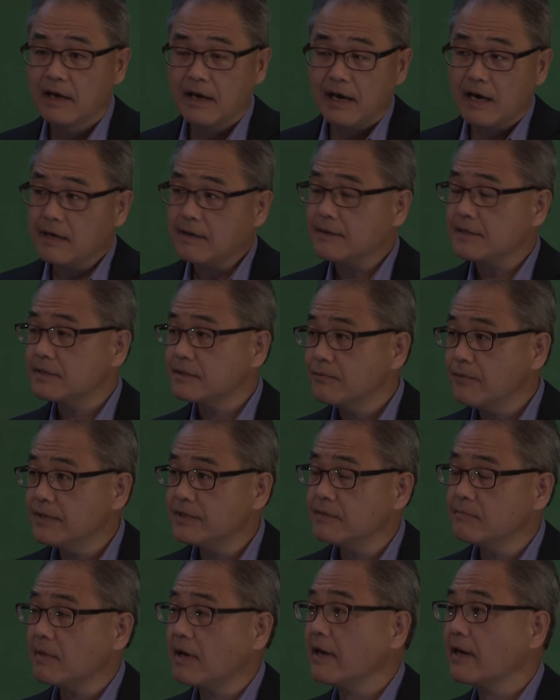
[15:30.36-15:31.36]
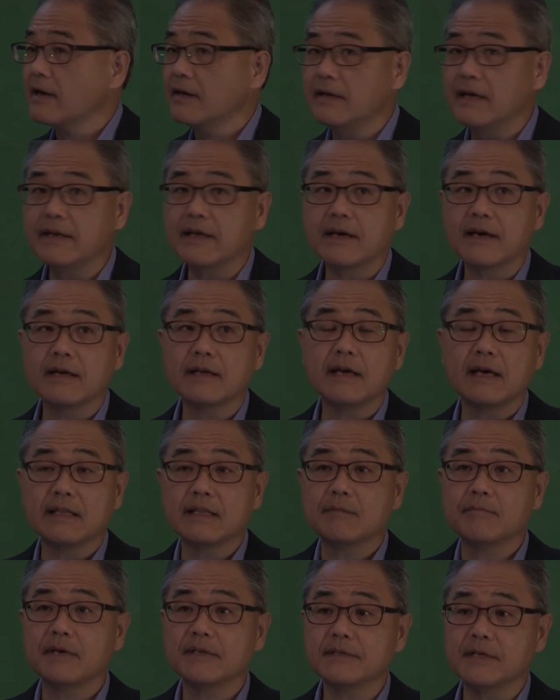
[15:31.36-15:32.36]
And squeezing by Connecticut and
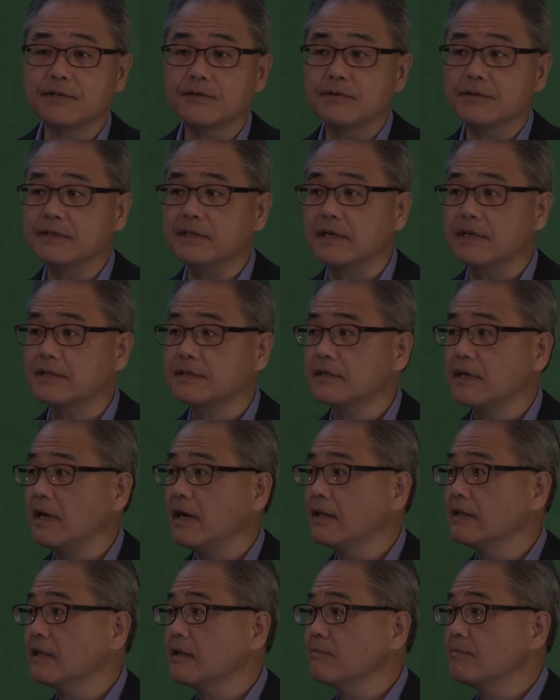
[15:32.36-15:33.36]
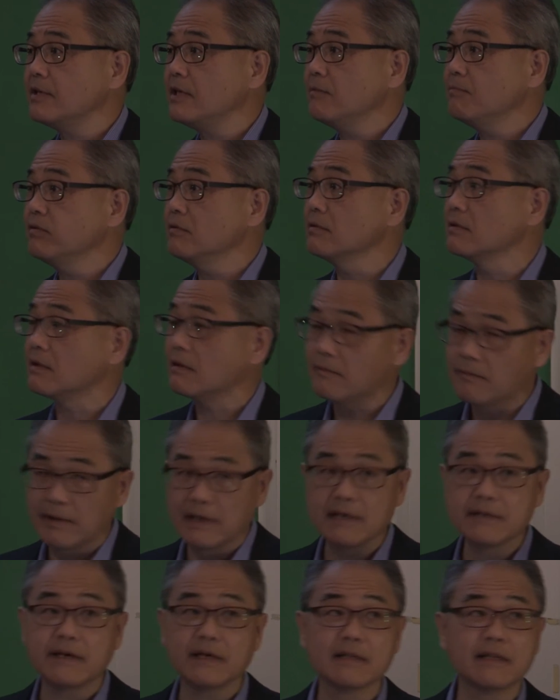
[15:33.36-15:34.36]
Massachusetts. And the people,
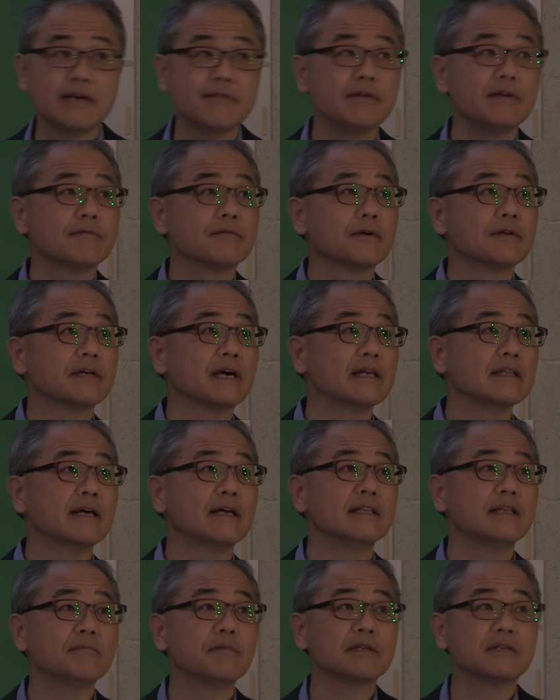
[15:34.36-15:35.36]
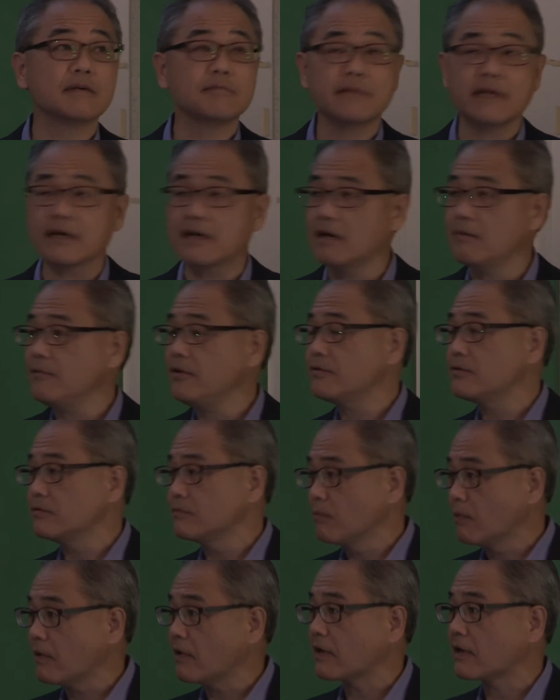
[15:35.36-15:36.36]
well, they live in Rhode Island, but then they commute
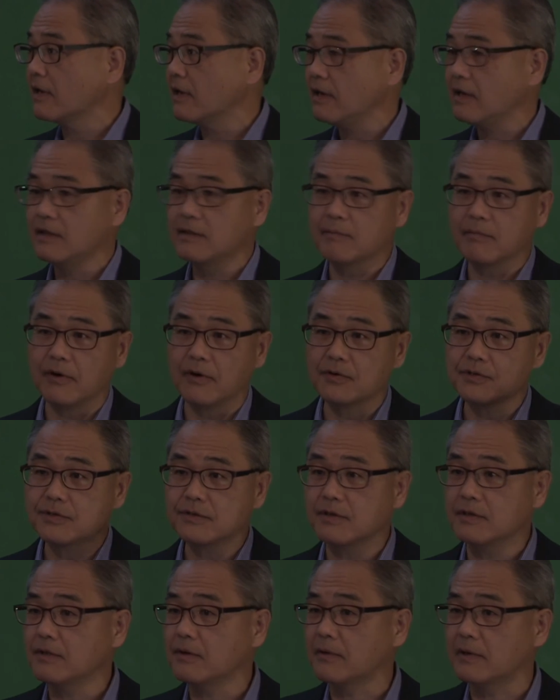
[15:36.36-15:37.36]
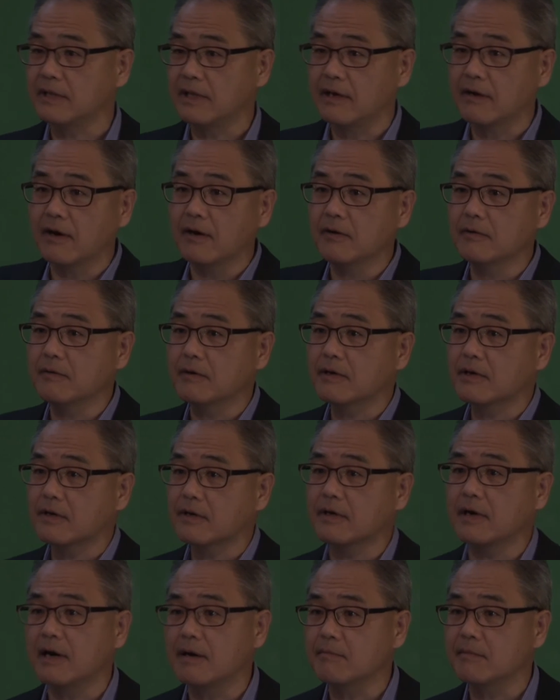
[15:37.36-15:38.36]
work in Boston or they go
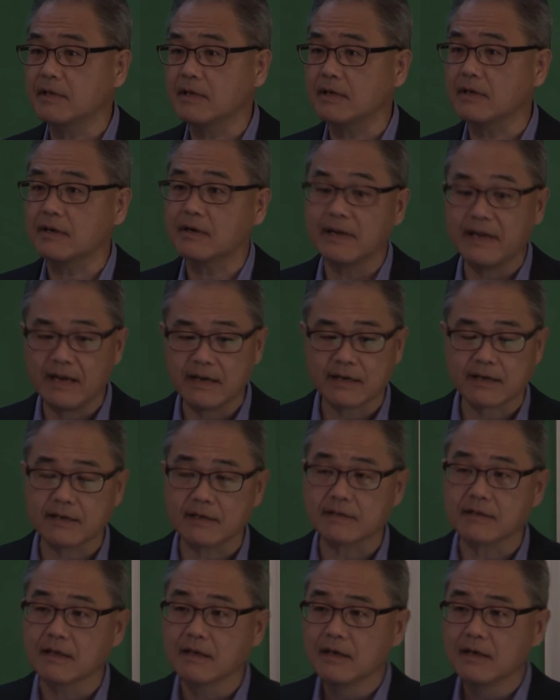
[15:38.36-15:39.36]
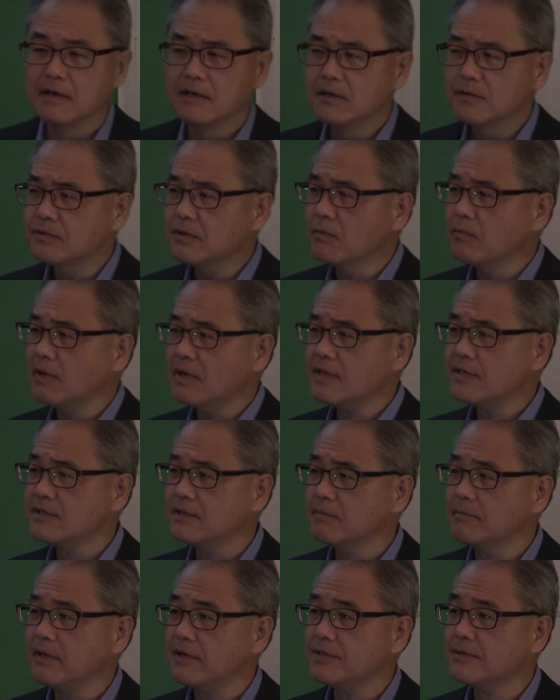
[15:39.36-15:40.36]
the Connecticut. So what is
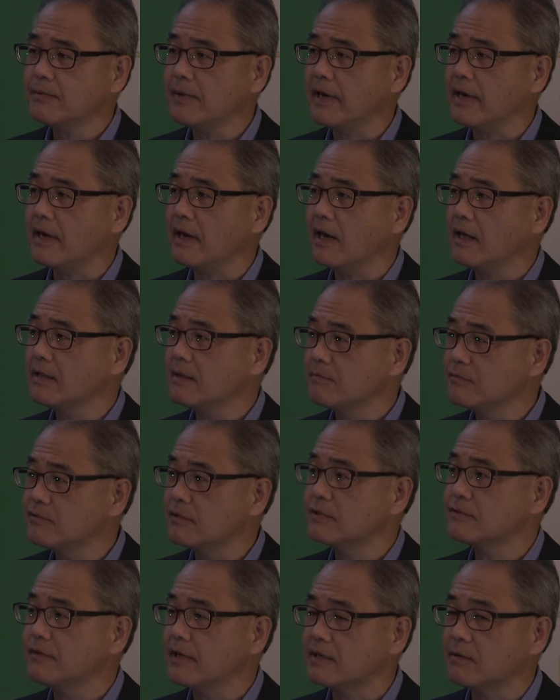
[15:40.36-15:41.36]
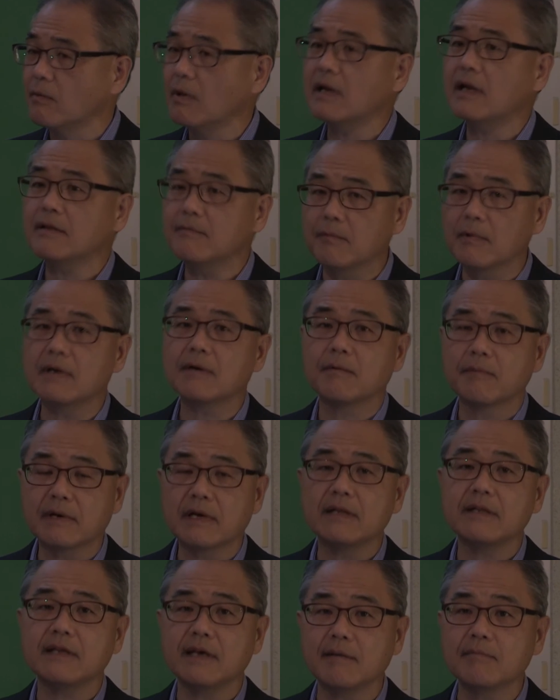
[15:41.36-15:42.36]
the best way to attract? What
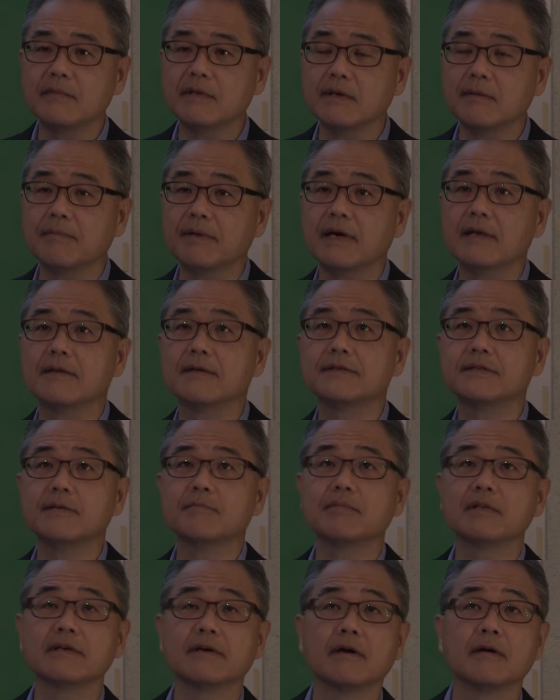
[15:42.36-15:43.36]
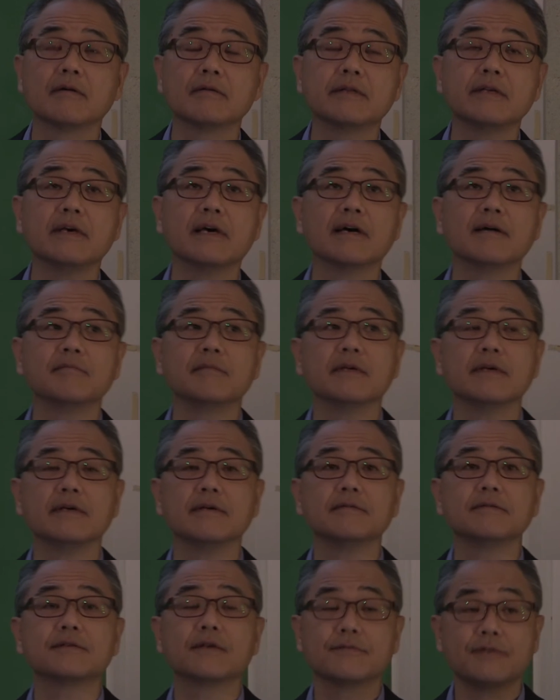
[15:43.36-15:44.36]
are the policy,
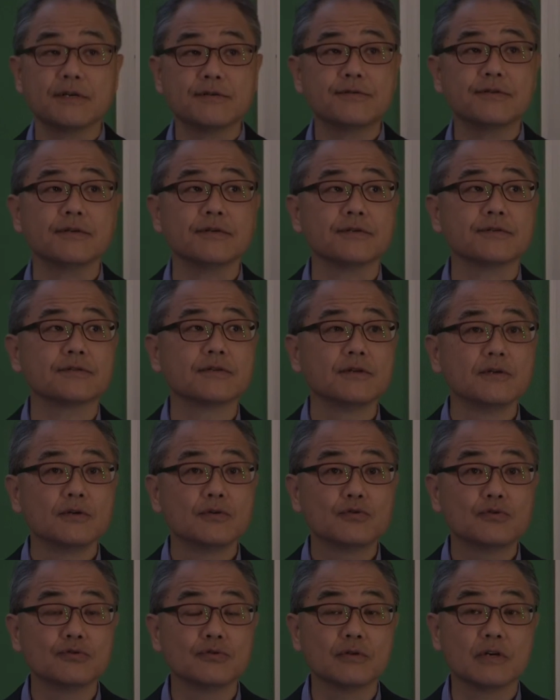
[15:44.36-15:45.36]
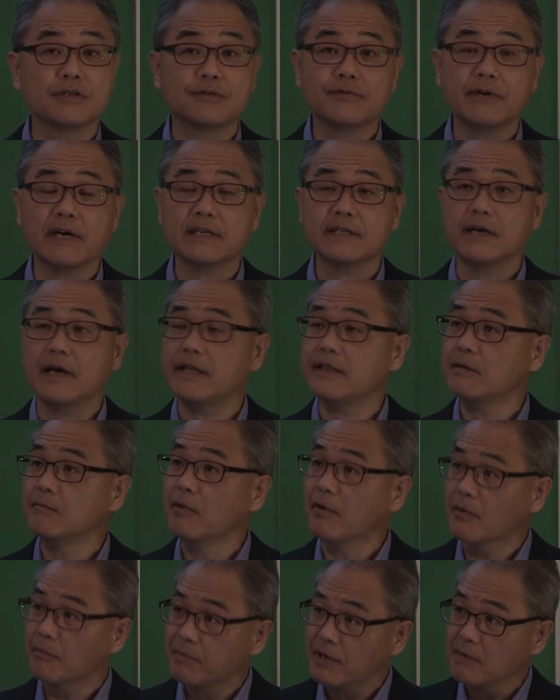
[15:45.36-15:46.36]
the suggestions to attract
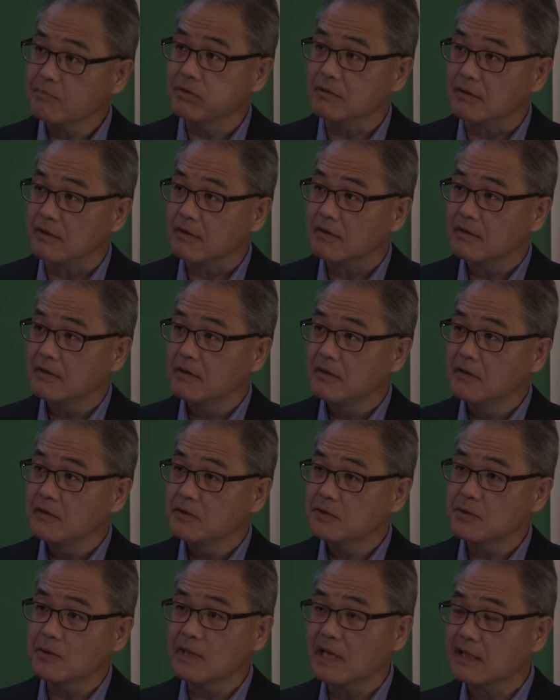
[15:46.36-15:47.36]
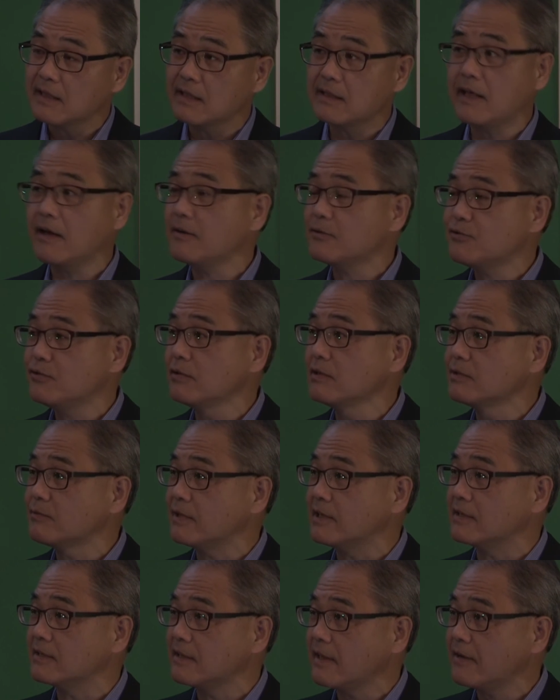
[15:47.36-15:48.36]
more people so that their
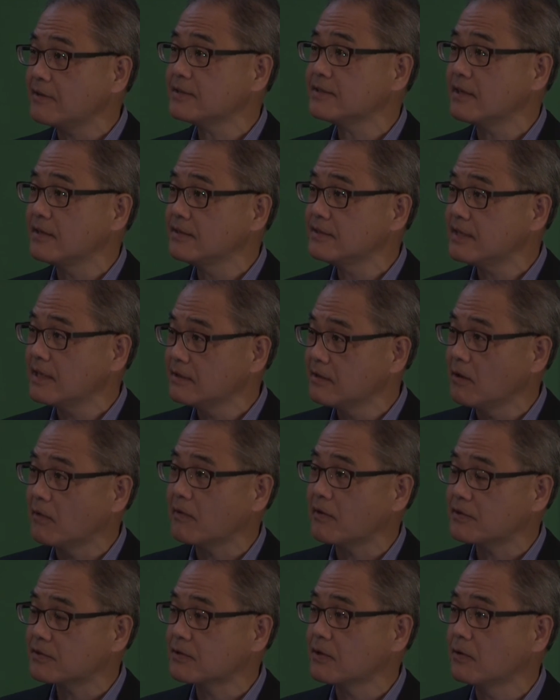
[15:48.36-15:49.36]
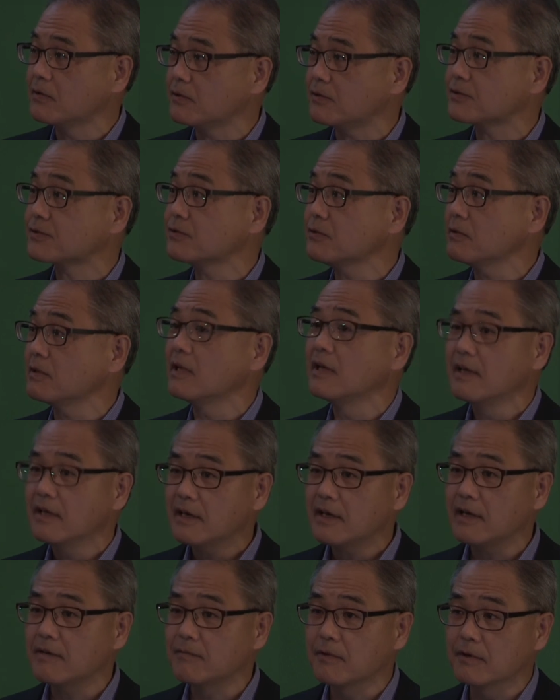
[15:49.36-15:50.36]
children, their sons and daughters go to school
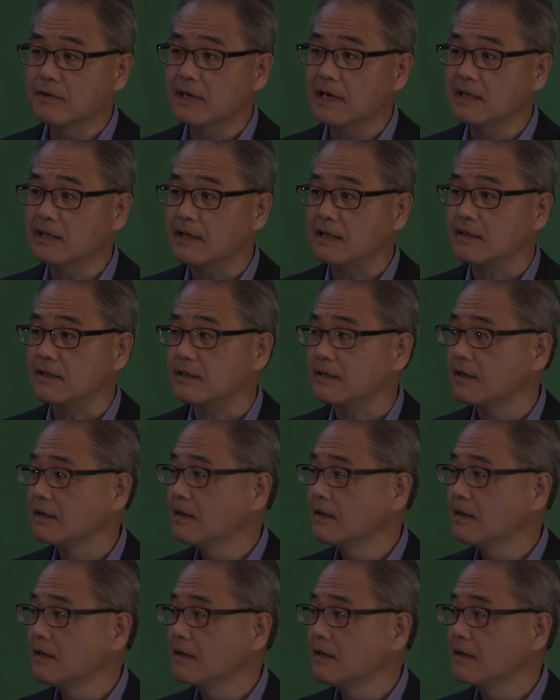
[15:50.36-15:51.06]
in Rhode Island?